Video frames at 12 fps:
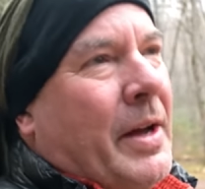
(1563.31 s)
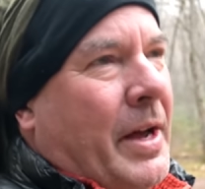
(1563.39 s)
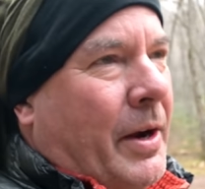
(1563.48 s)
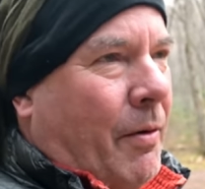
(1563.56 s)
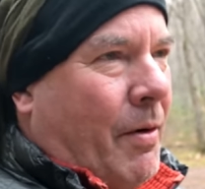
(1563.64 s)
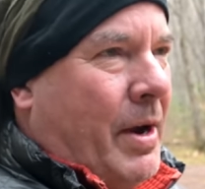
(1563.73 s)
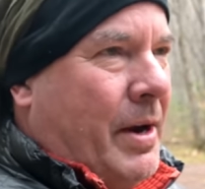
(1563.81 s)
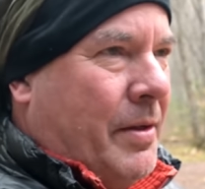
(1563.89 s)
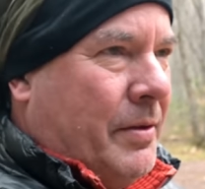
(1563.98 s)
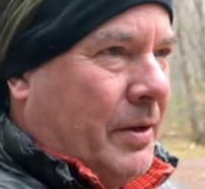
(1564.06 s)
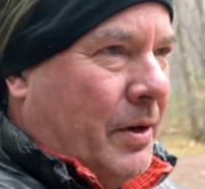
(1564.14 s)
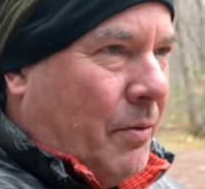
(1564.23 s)
Hang right
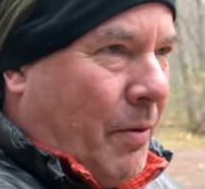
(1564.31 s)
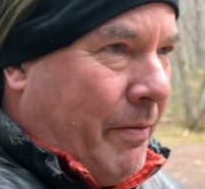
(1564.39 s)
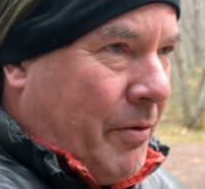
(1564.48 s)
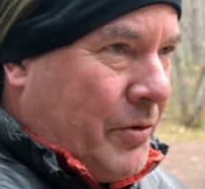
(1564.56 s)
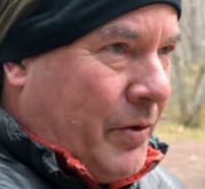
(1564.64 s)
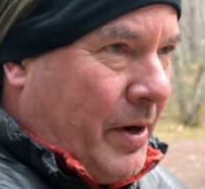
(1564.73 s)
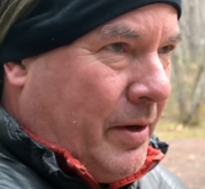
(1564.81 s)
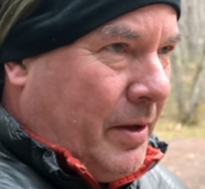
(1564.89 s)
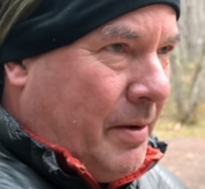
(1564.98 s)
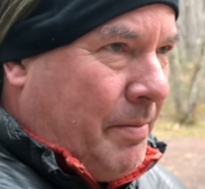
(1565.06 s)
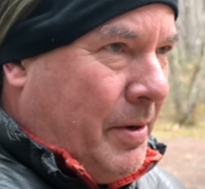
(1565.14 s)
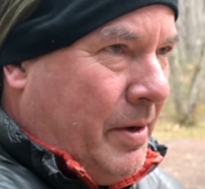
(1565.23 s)
on the Little River Trail
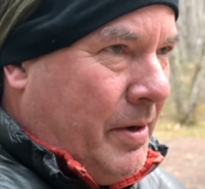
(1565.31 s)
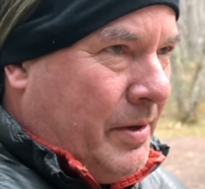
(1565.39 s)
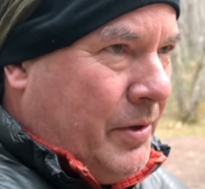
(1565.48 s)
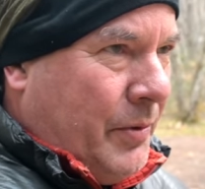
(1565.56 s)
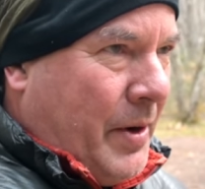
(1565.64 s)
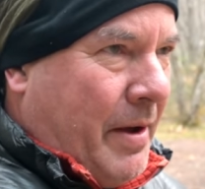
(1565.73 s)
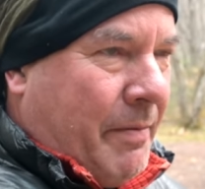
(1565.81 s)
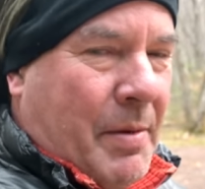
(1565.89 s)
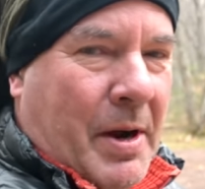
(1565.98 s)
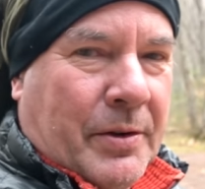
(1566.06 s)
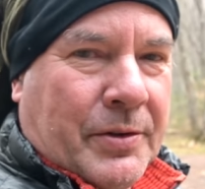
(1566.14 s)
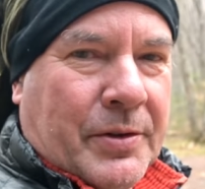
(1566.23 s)
up two and a half
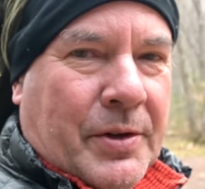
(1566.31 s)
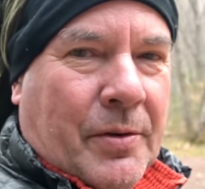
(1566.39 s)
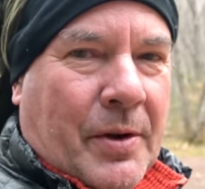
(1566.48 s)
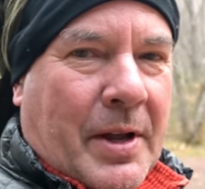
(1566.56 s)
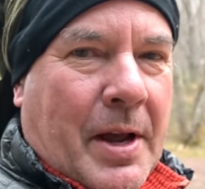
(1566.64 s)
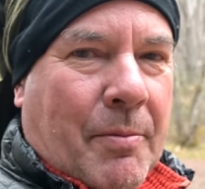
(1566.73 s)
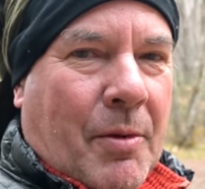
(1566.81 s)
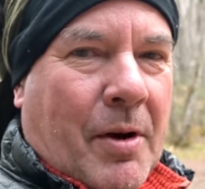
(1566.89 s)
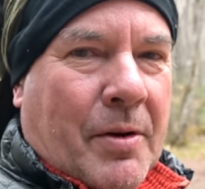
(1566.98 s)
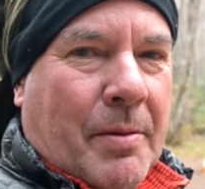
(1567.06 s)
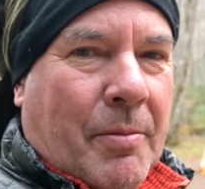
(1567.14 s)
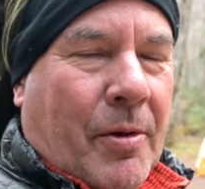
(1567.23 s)
miles or so to
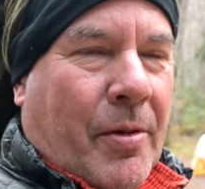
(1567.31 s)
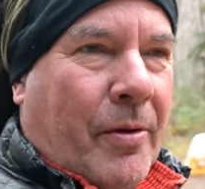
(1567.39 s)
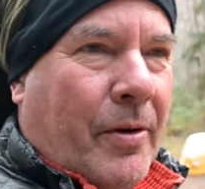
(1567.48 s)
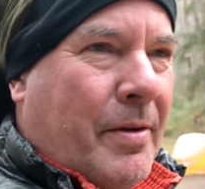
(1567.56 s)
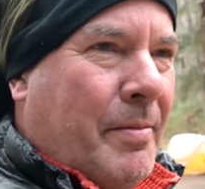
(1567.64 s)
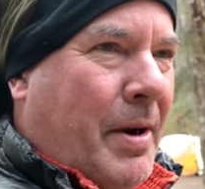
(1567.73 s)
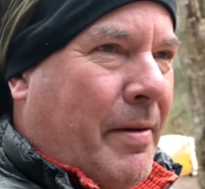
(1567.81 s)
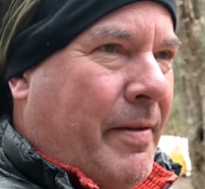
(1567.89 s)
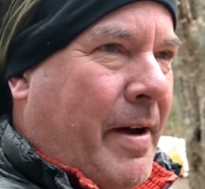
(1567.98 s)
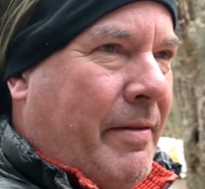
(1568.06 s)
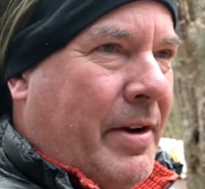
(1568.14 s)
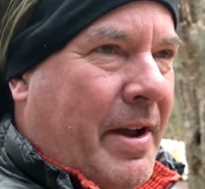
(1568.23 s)
campground number 30, about a
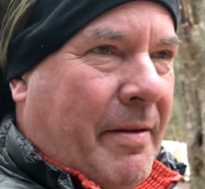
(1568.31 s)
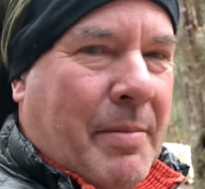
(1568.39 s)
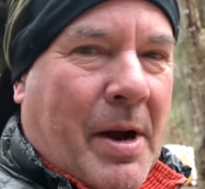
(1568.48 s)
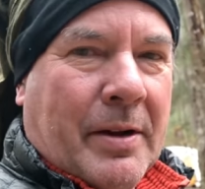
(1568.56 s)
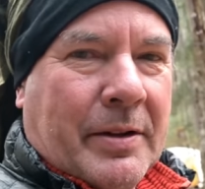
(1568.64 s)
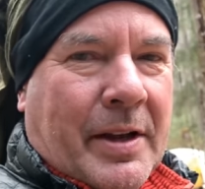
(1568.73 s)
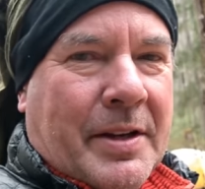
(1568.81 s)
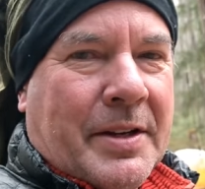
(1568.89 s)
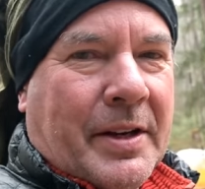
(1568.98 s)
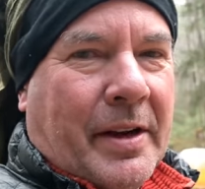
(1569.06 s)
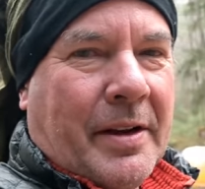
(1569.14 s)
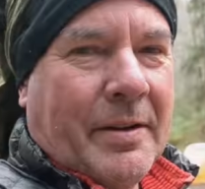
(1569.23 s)
five and a half mile day
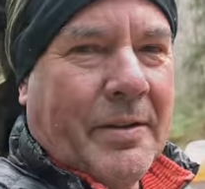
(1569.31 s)
today.